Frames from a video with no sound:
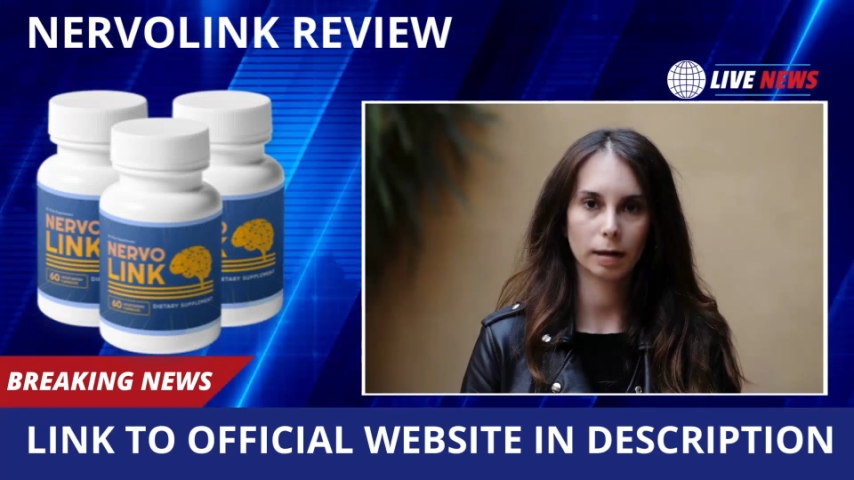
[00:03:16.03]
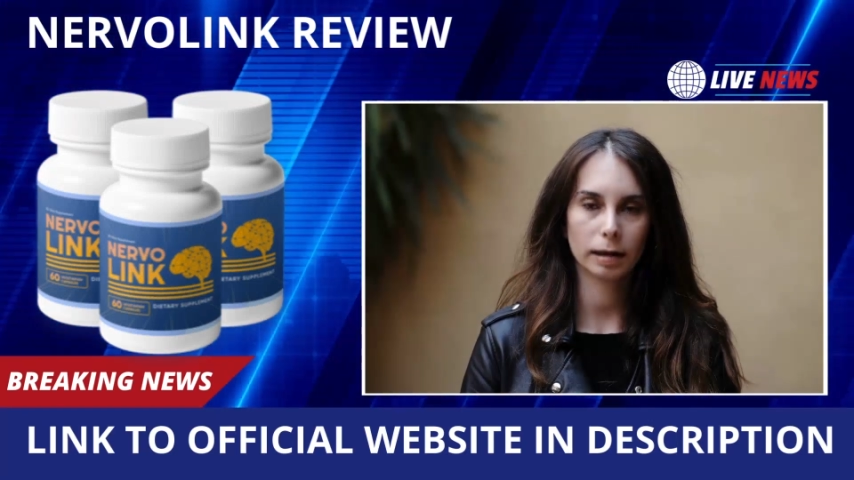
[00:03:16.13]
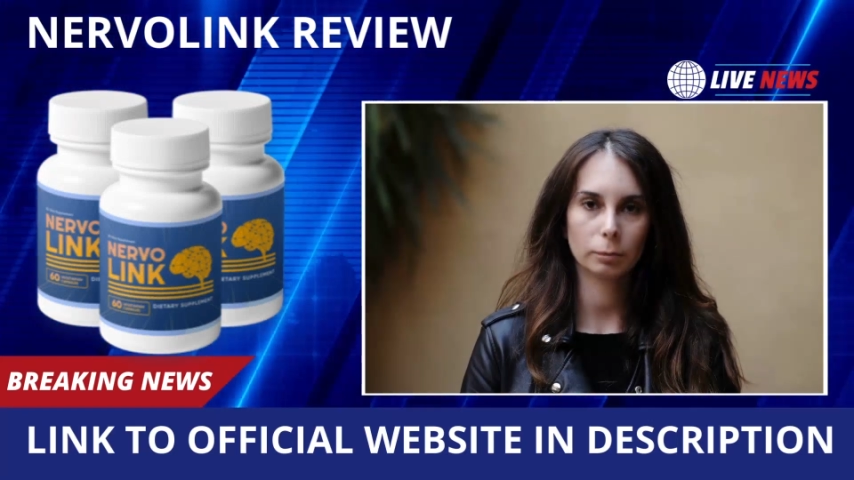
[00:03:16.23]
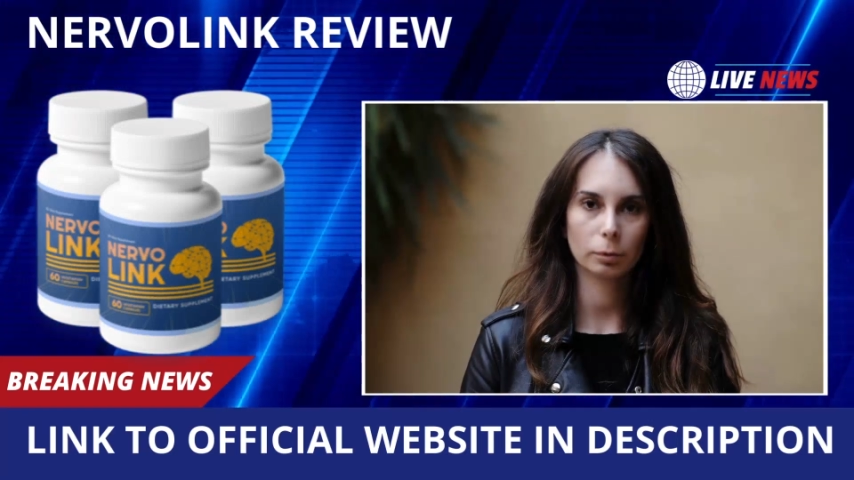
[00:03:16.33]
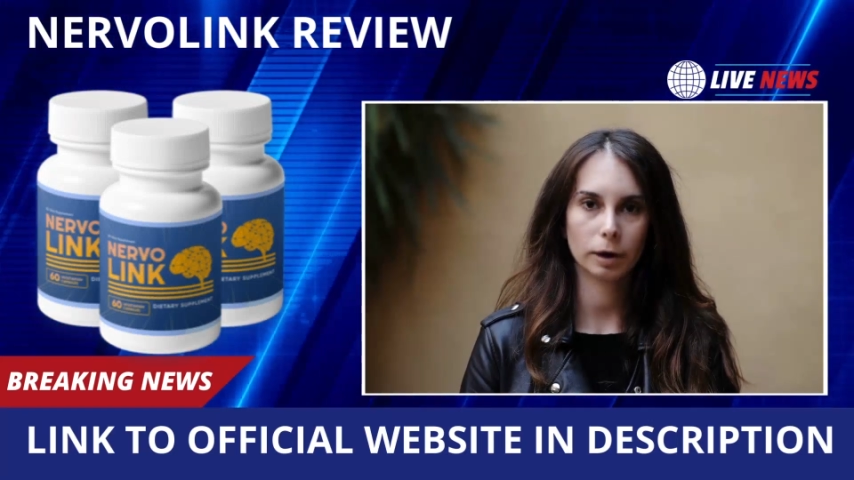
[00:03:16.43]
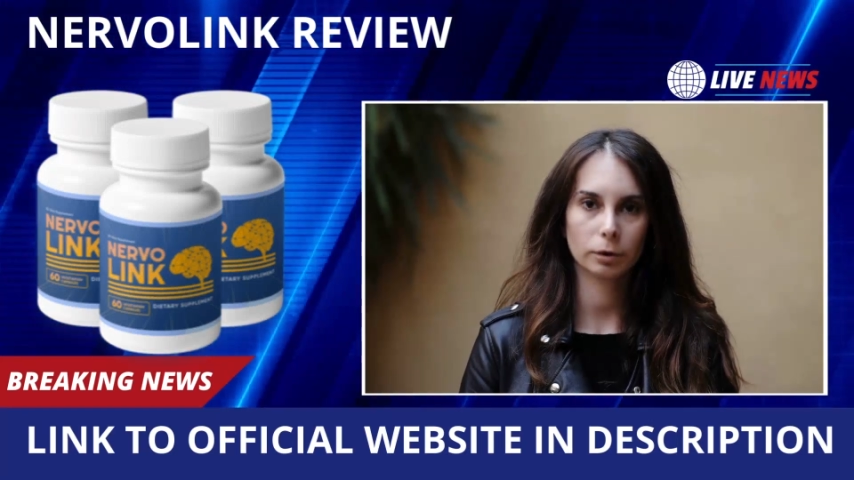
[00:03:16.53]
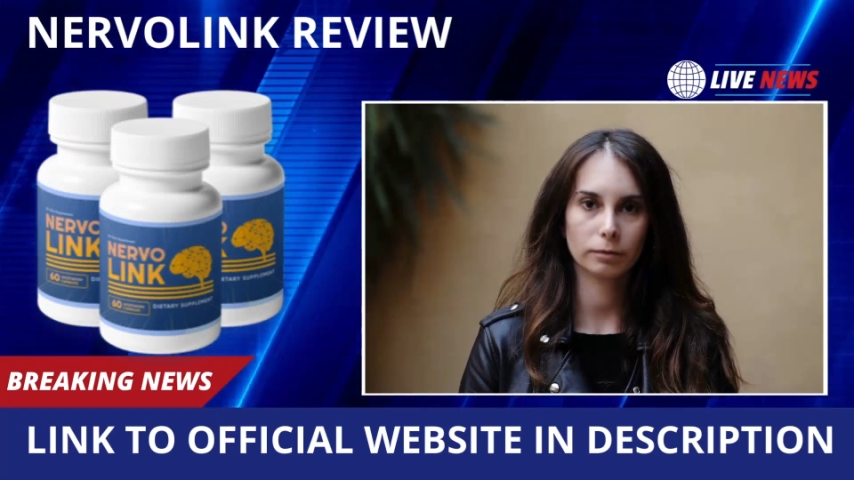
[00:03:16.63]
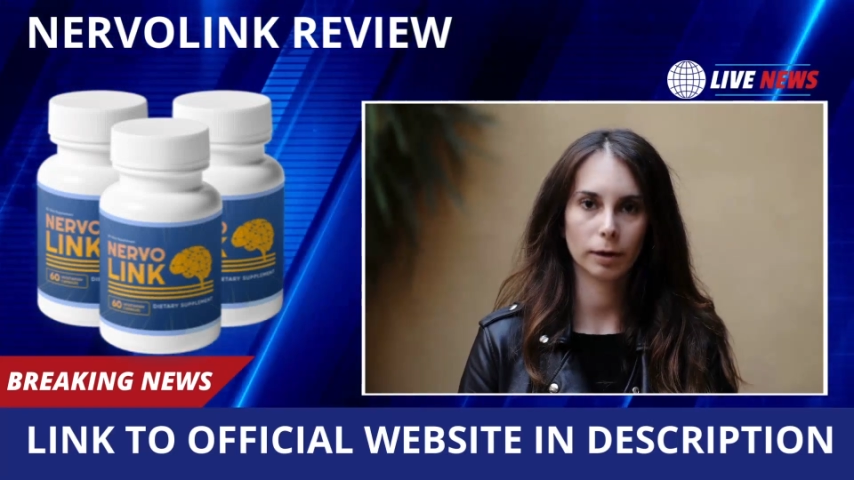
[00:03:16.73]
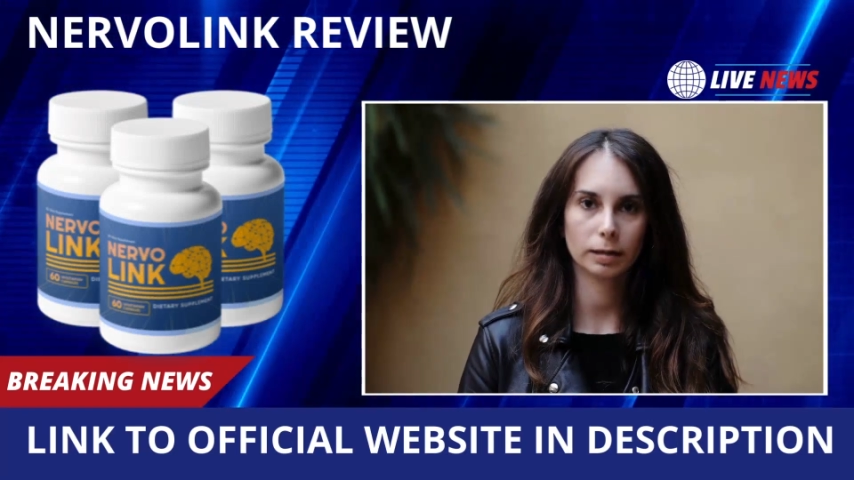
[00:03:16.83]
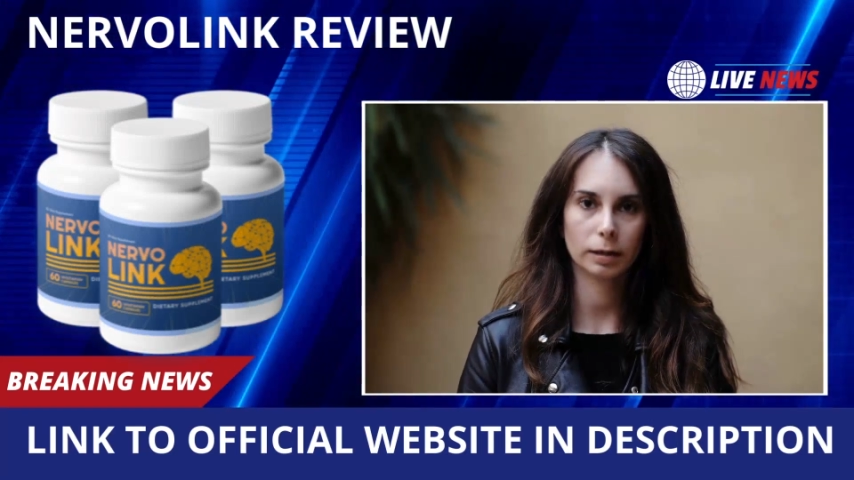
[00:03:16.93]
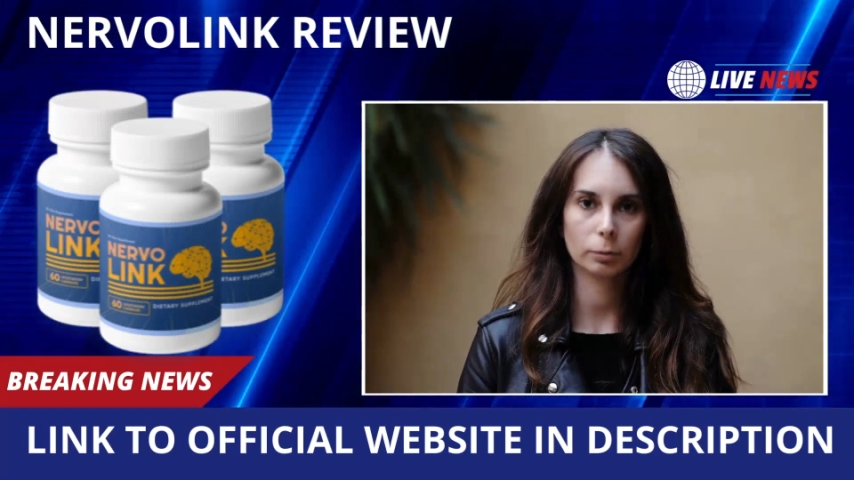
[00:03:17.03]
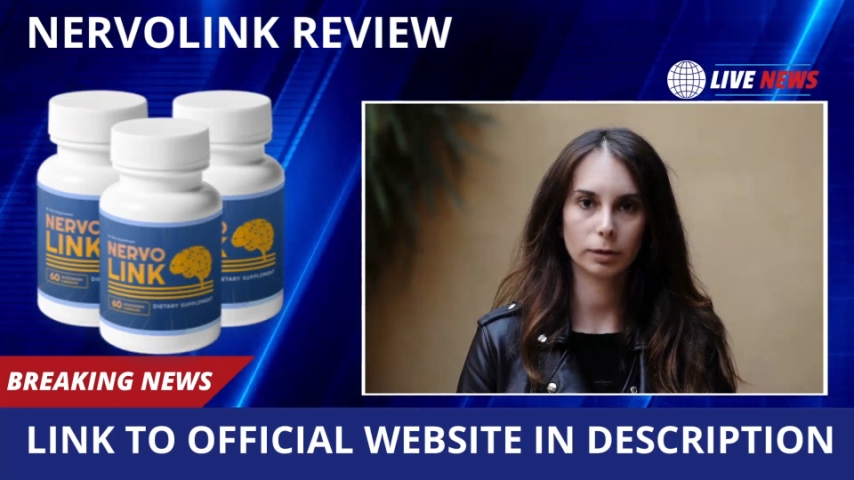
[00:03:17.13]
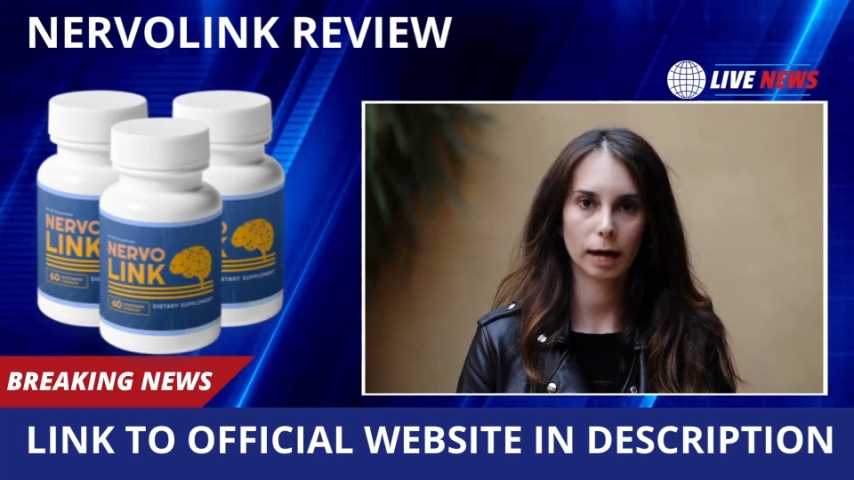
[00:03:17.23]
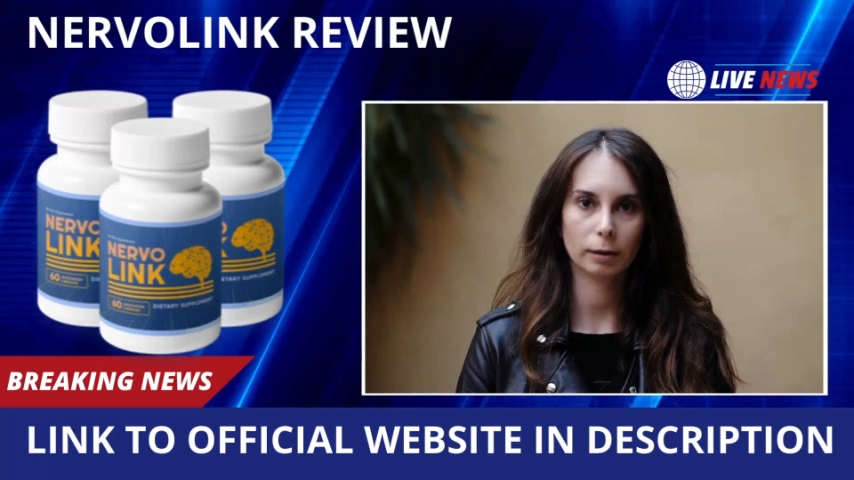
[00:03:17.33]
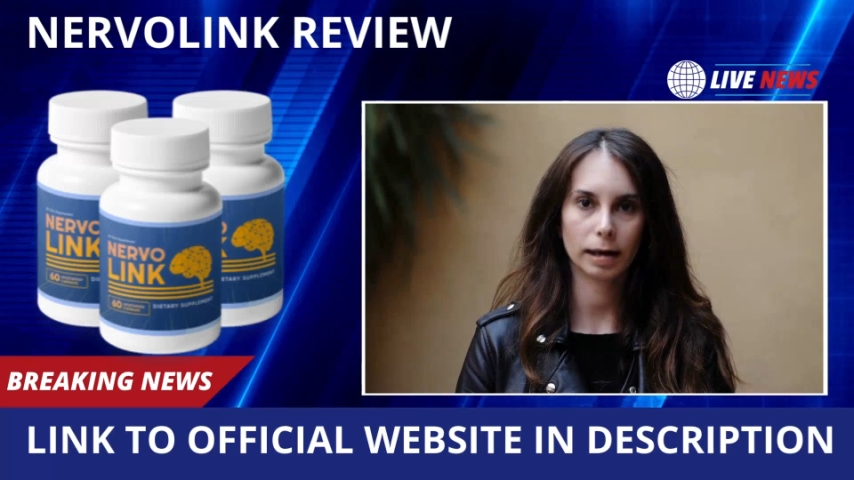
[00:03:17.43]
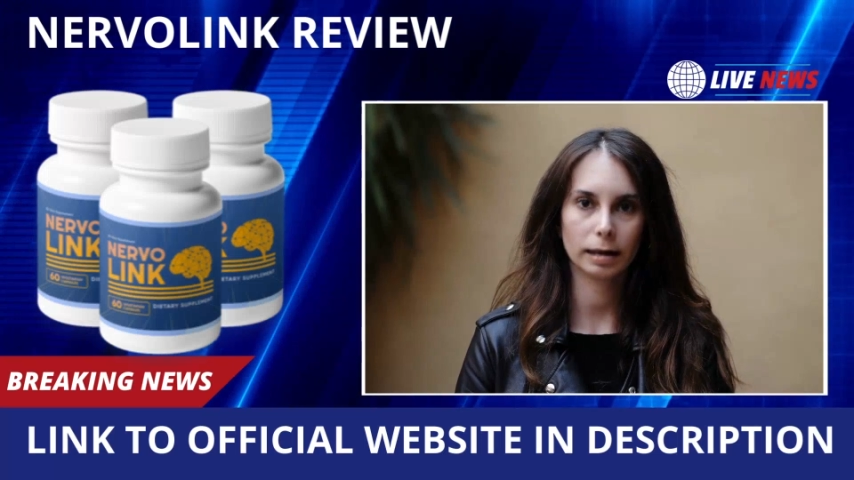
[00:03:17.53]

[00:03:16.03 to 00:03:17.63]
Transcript: and it will be refunded without